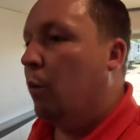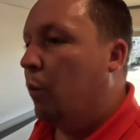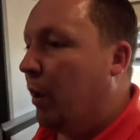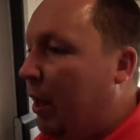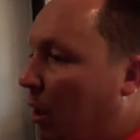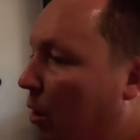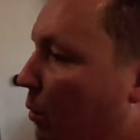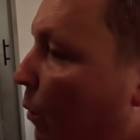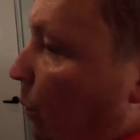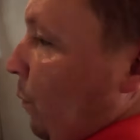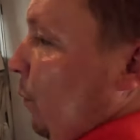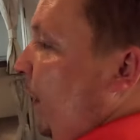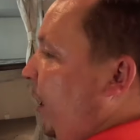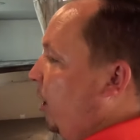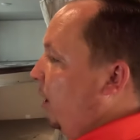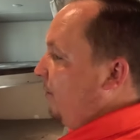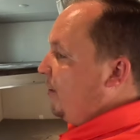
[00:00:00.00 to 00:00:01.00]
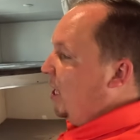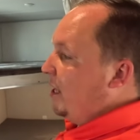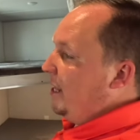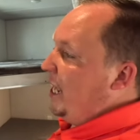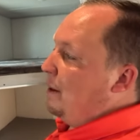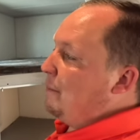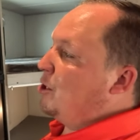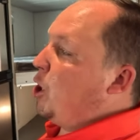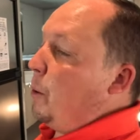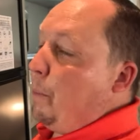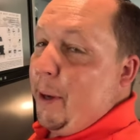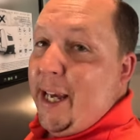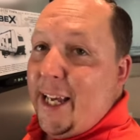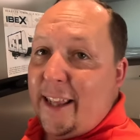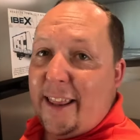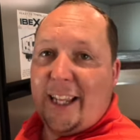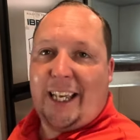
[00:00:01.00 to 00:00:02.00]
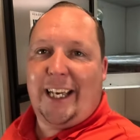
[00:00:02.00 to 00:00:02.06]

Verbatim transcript: well, we could have done the MSRP in